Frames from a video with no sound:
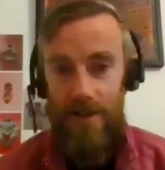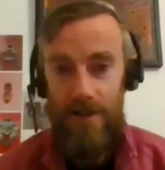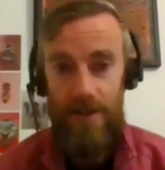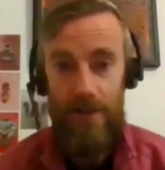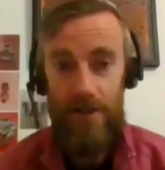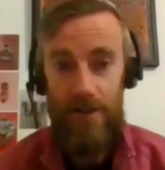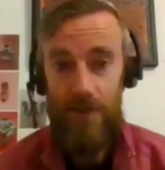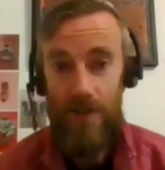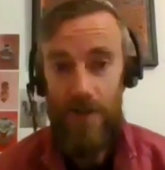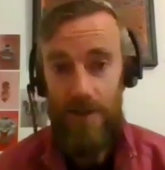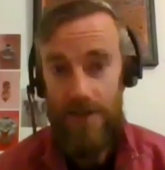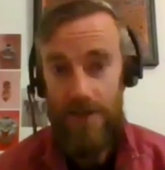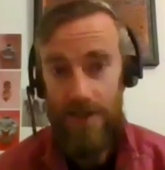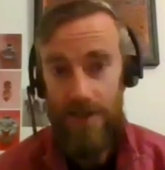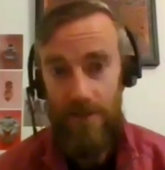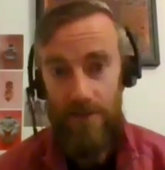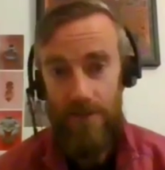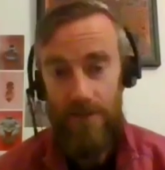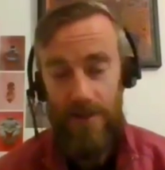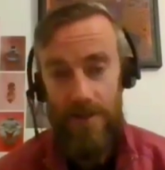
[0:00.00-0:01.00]
I think of
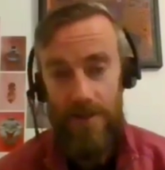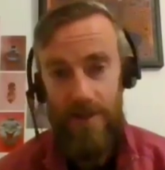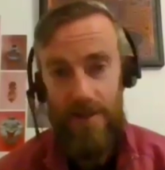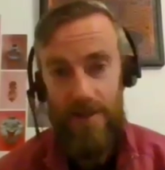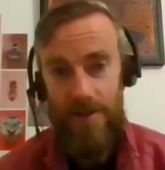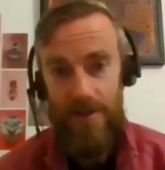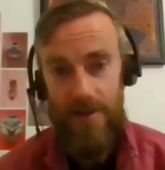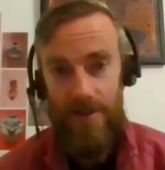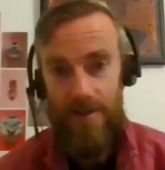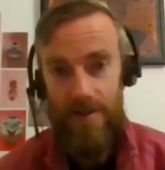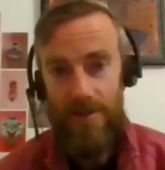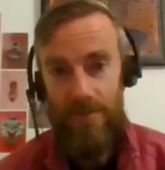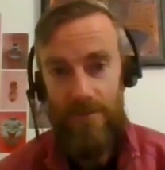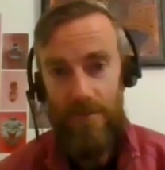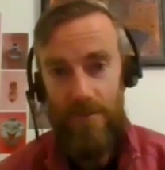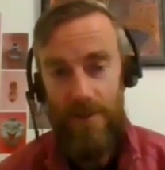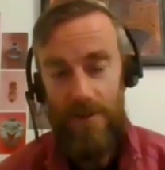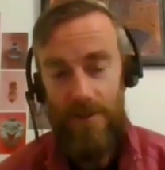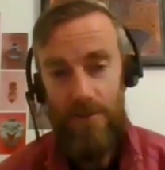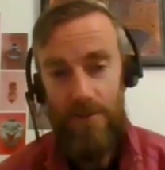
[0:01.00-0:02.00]
Johnstown, it's
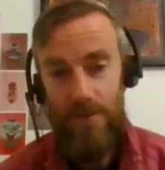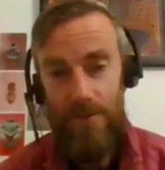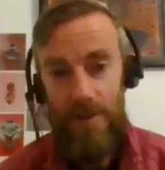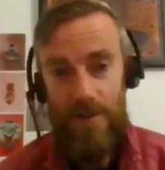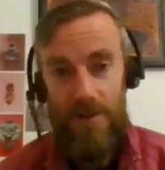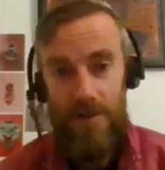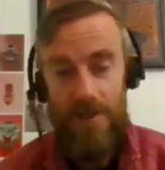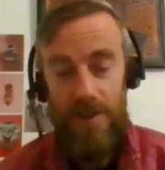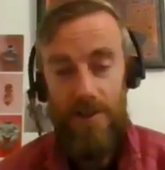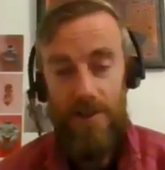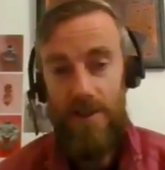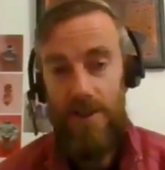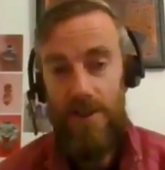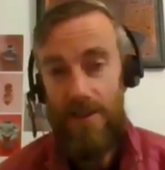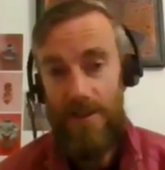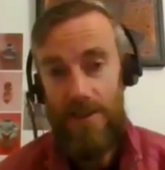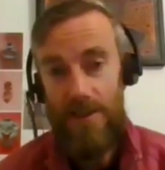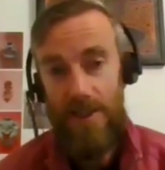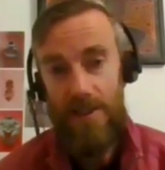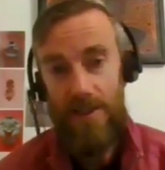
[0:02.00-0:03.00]
probably, it could be considered nearly
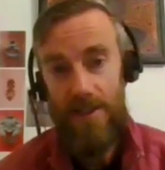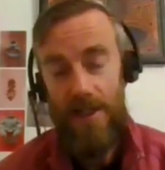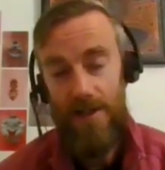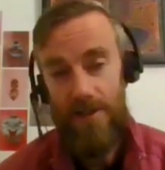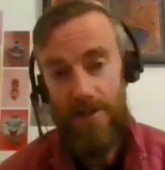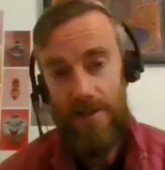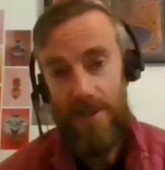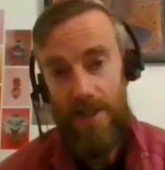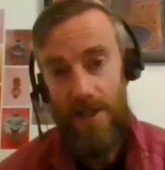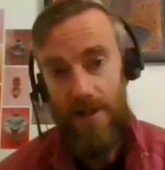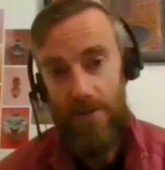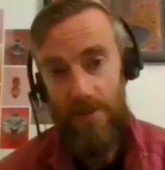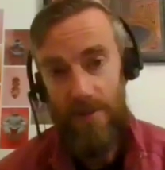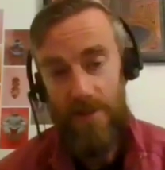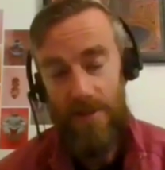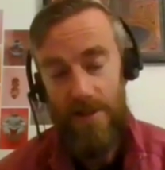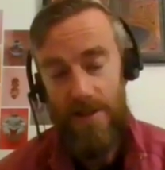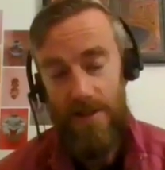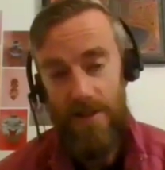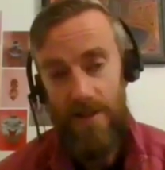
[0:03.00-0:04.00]
the second largest town
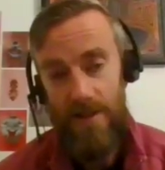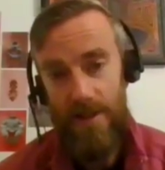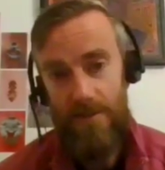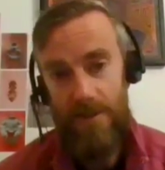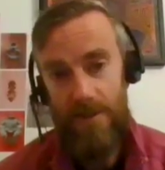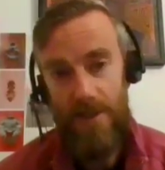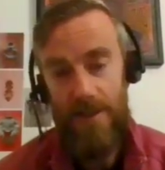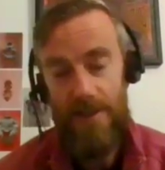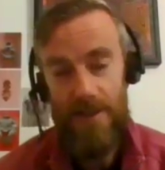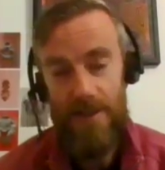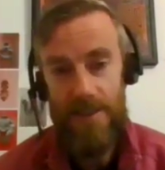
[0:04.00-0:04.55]
in Meath,